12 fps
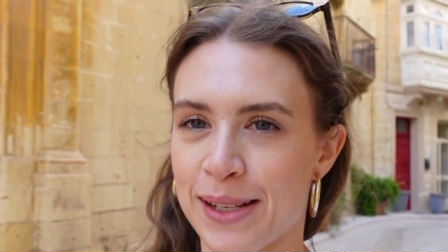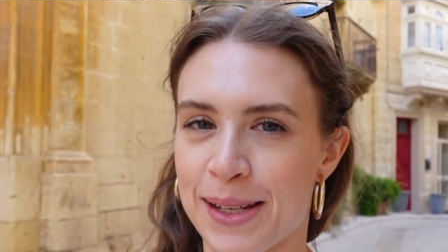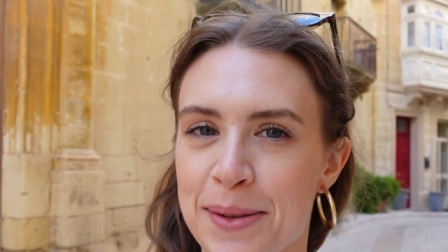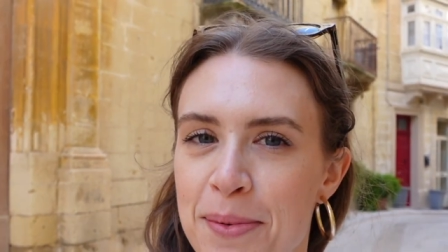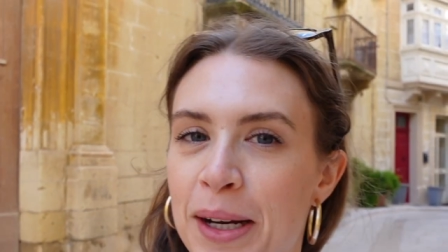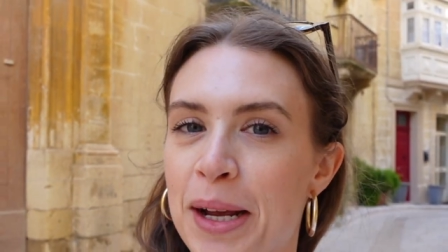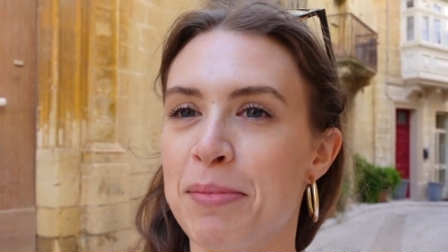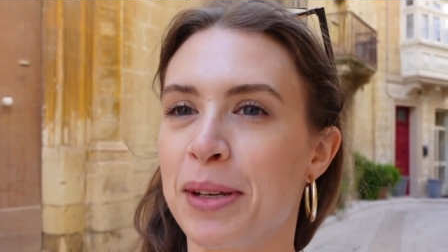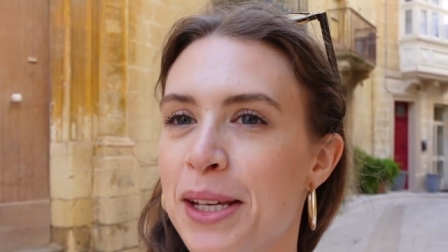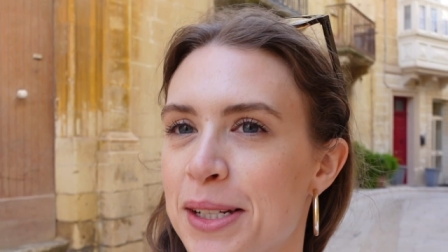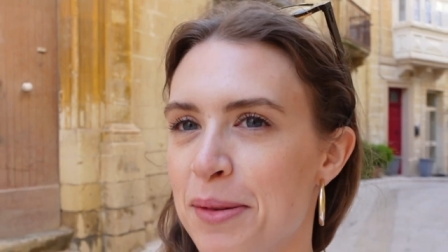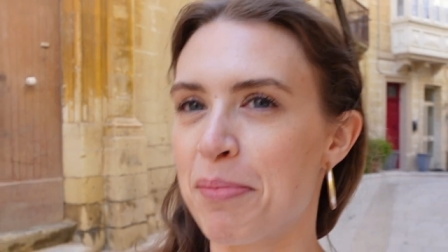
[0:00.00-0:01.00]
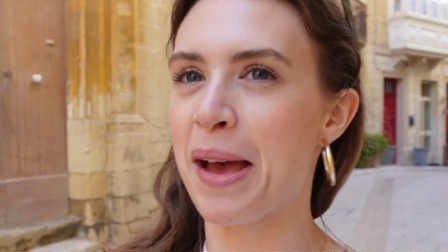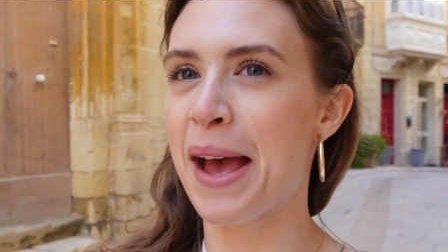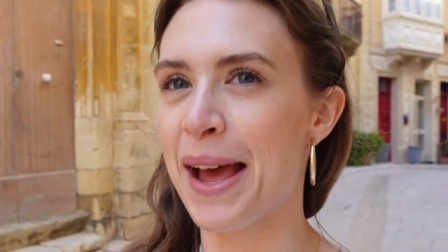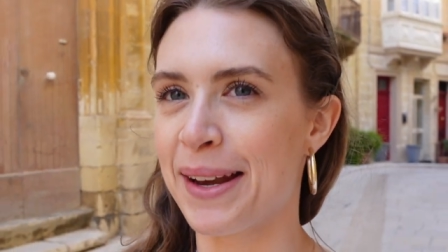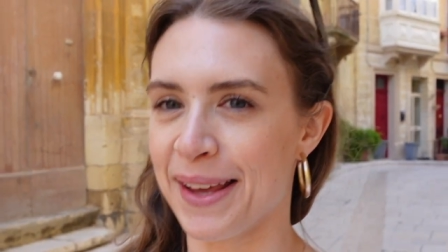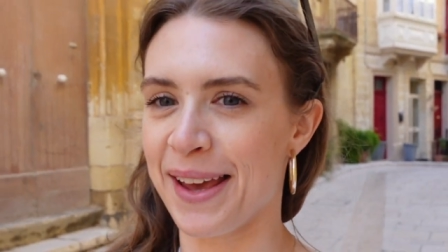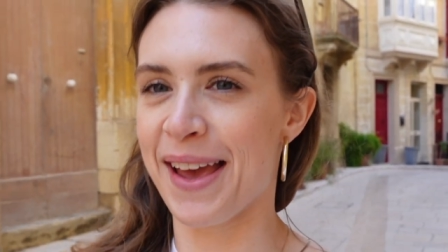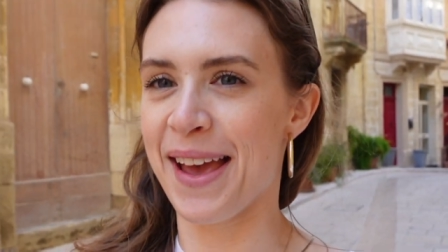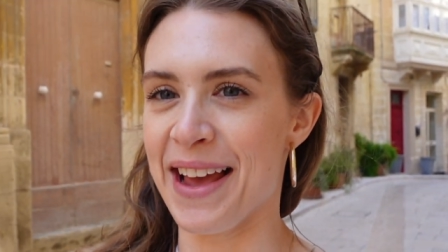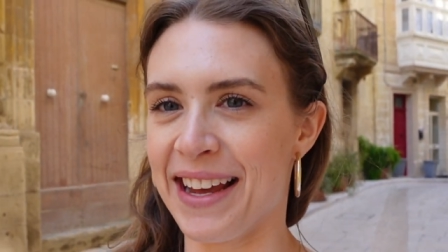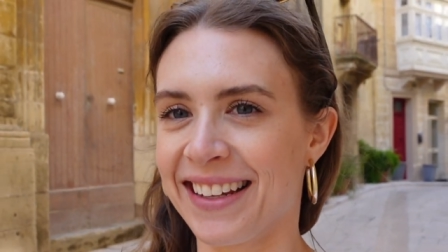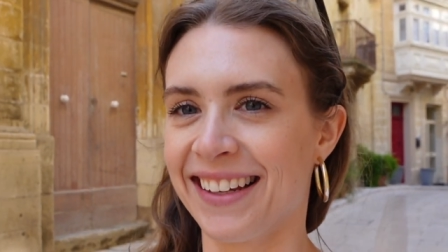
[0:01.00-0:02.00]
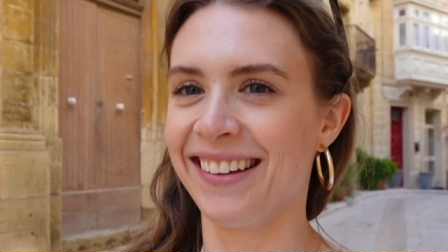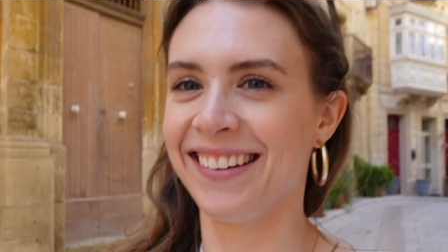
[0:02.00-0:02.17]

This is where I begin to panic.